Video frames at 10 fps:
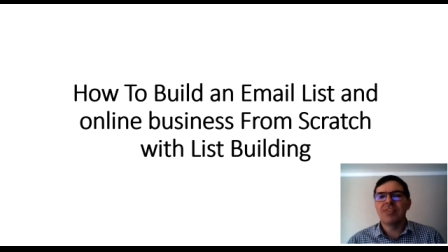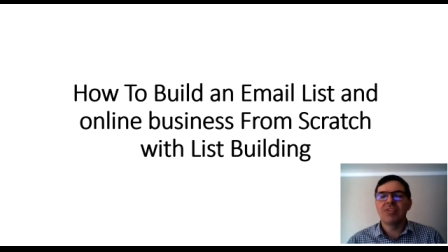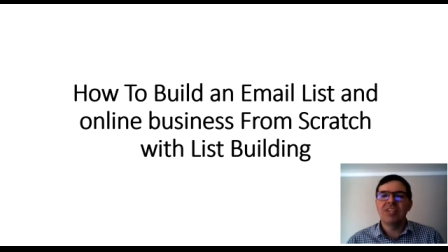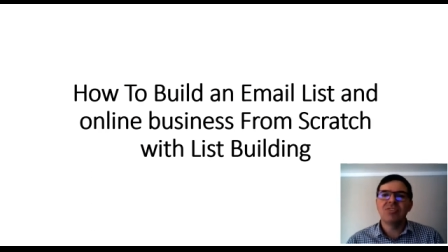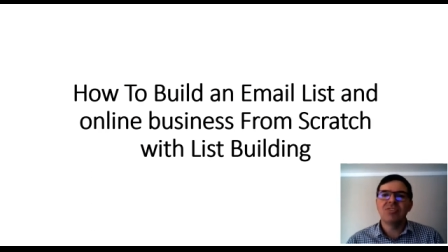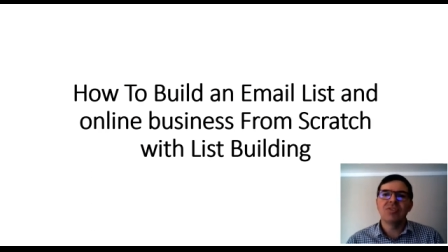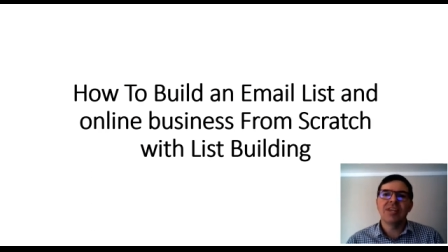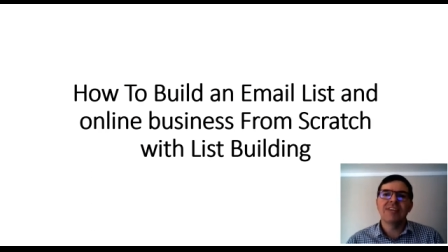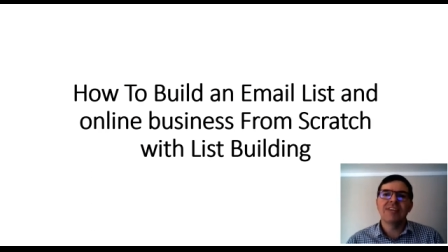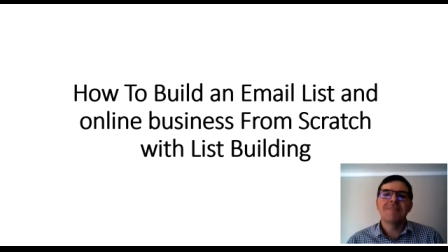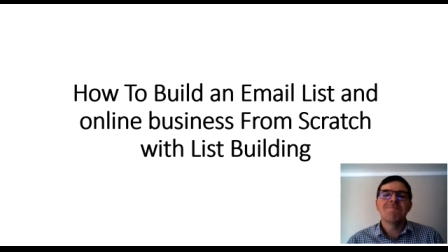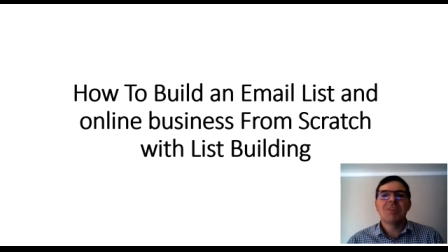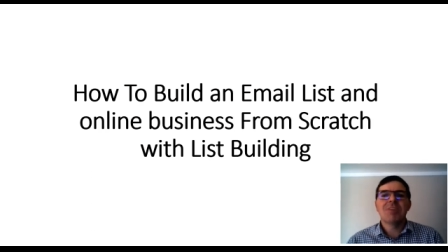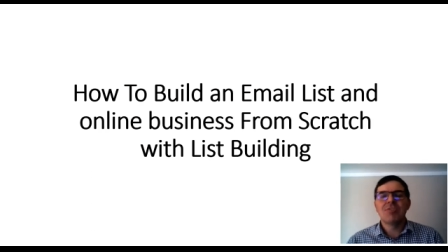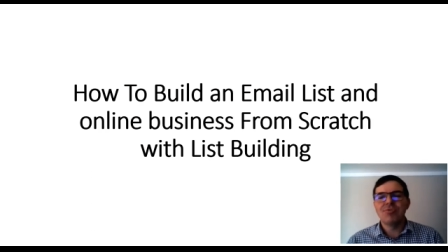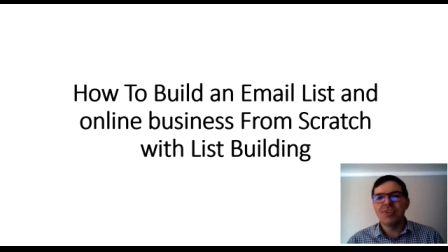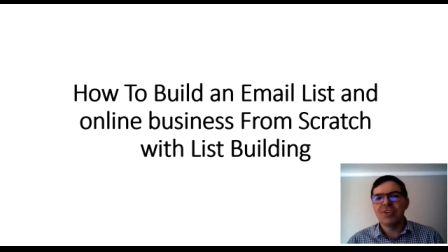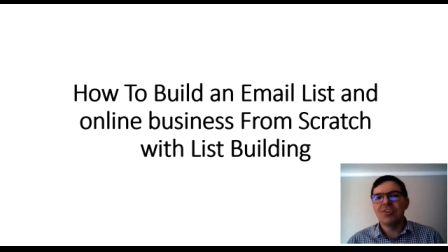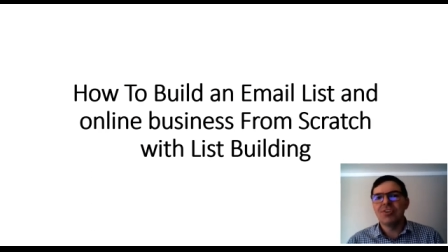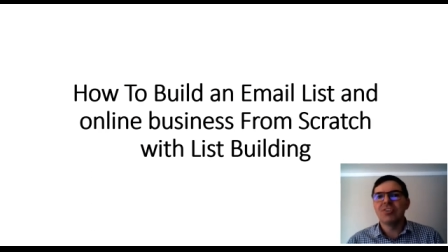You need to get
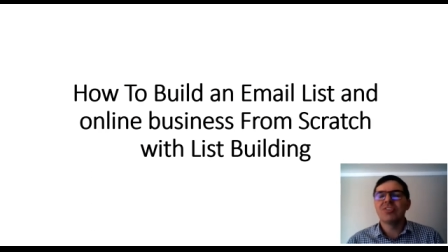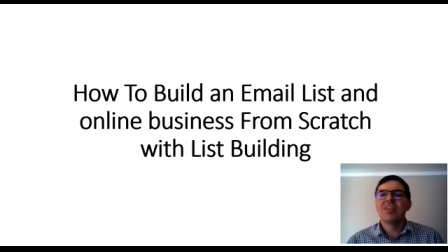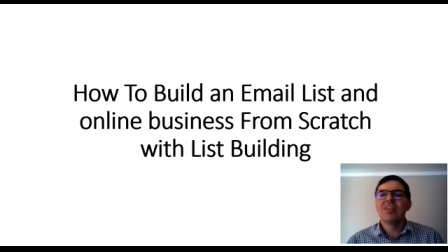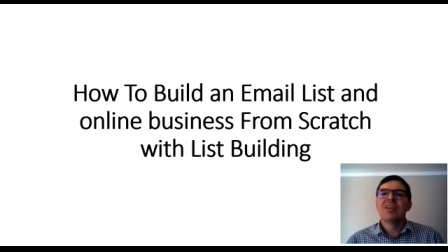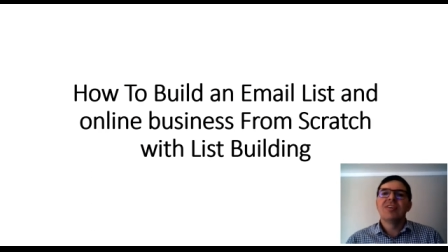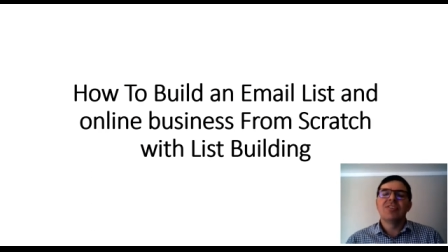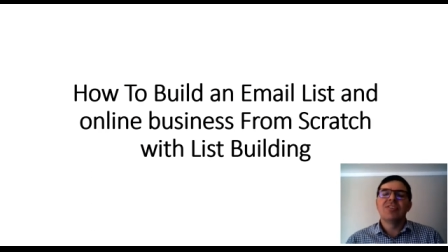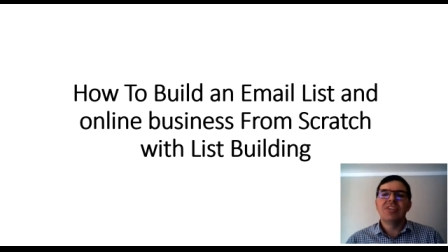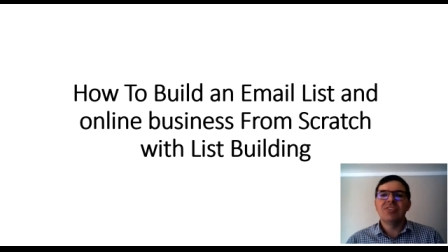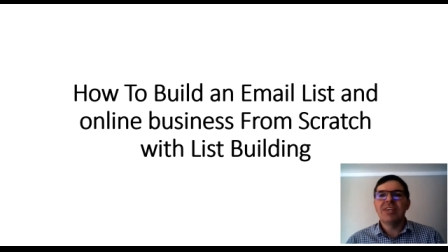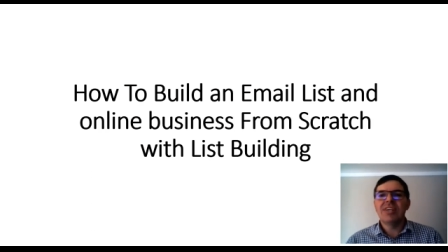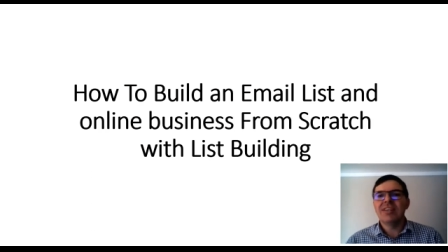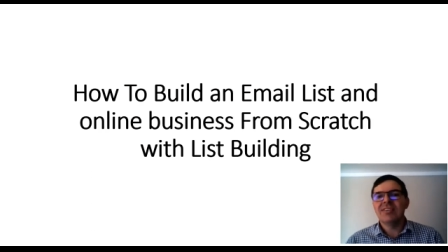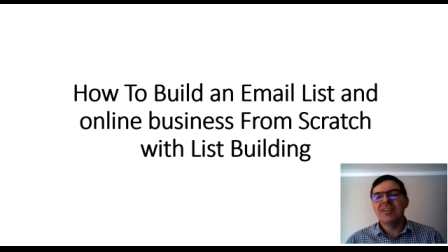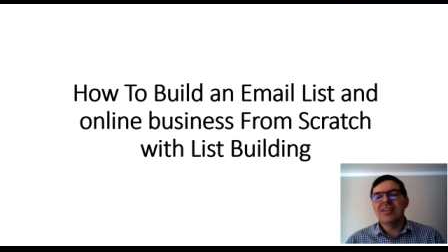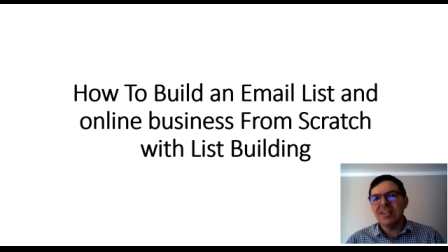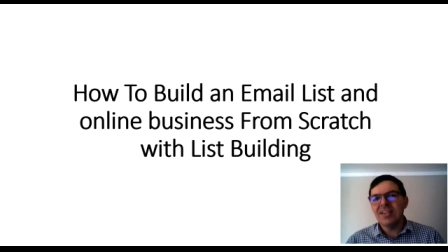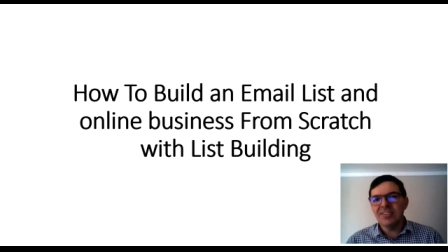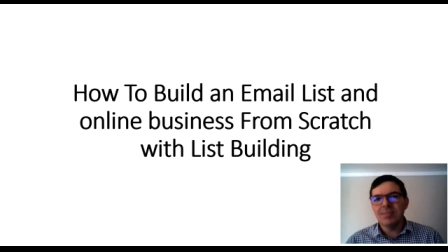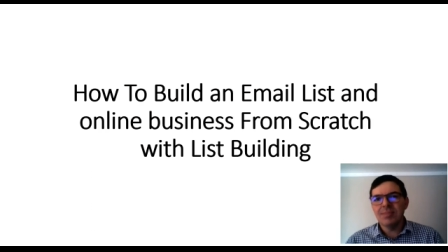referrals, you need to get
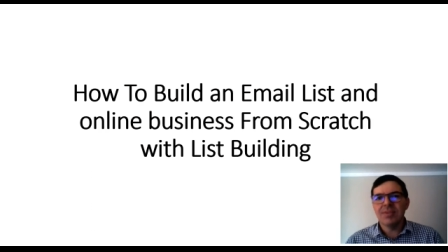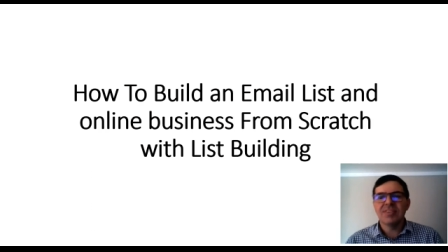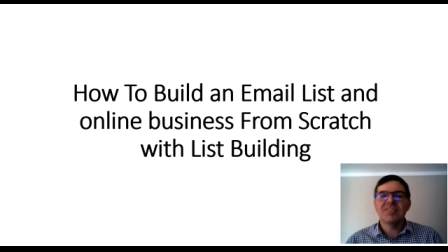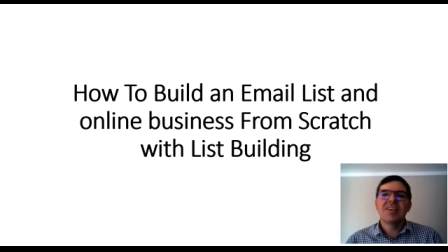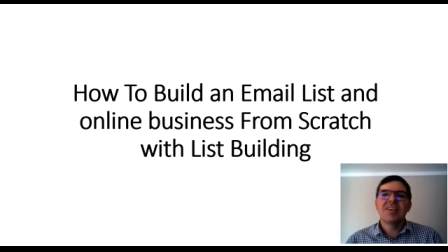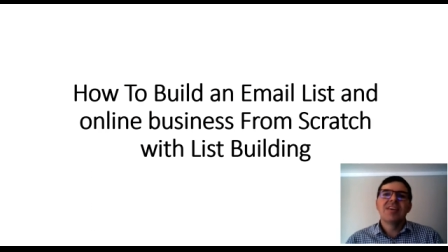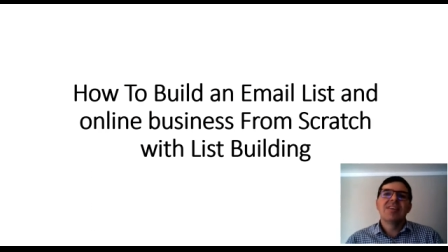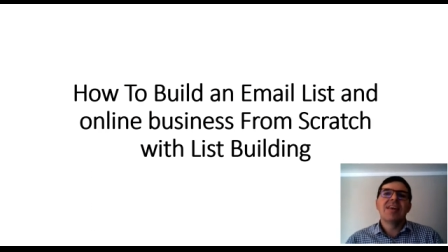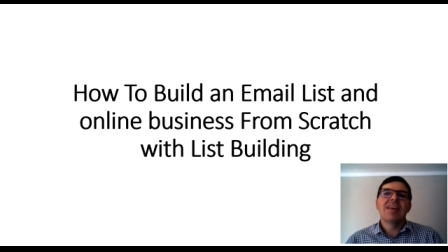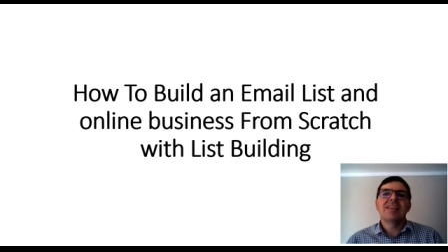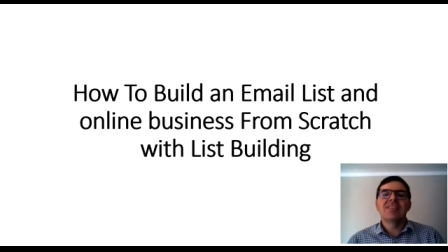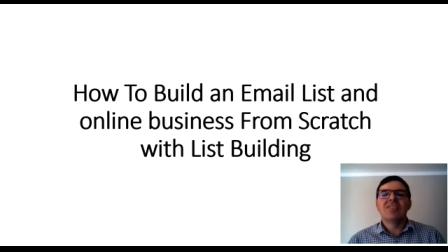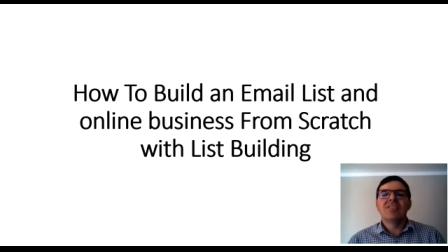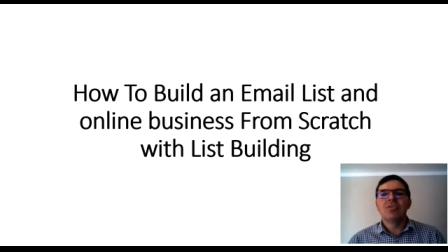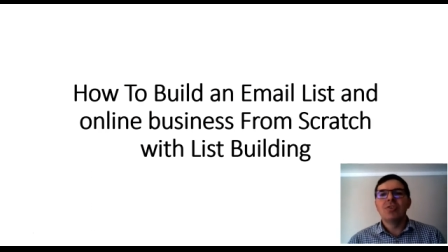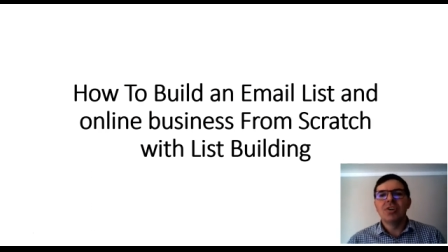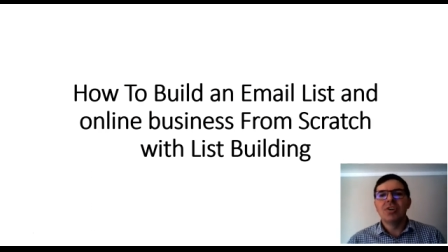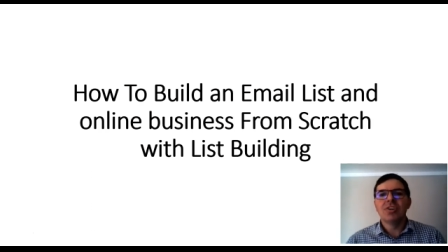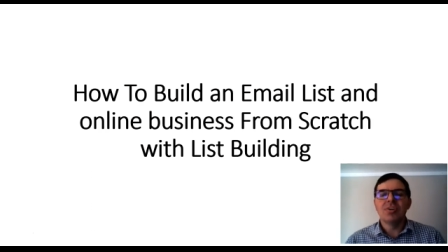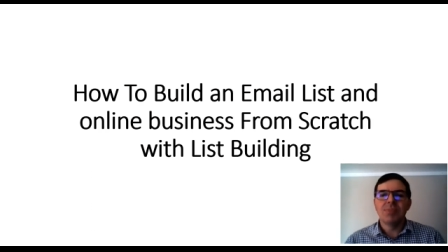customers, that you
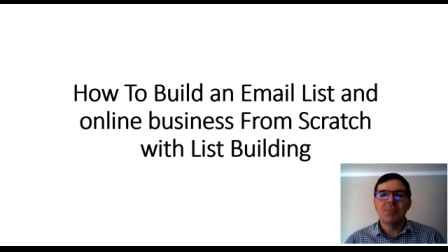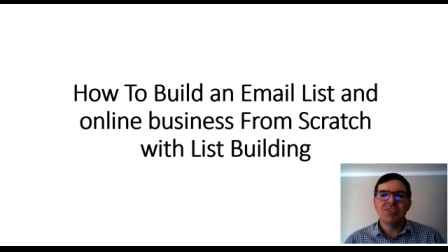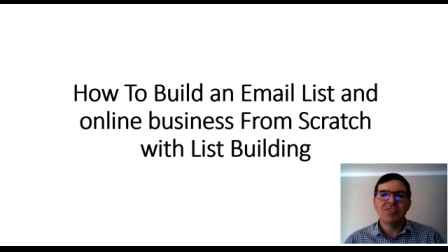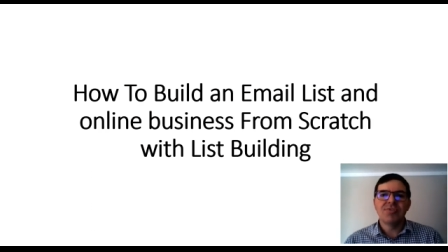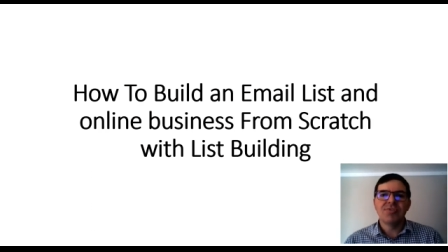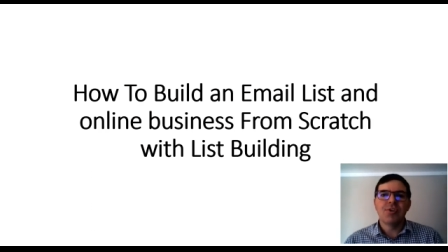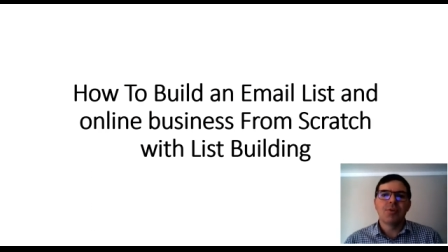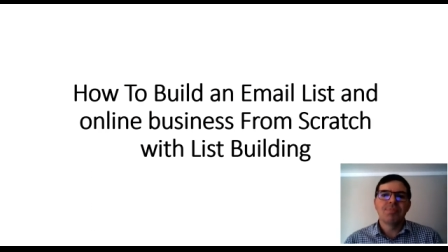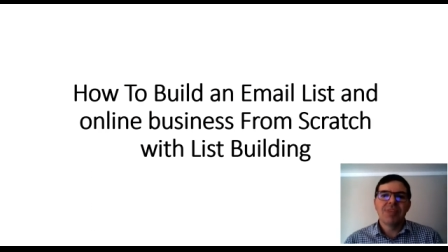earn commission from.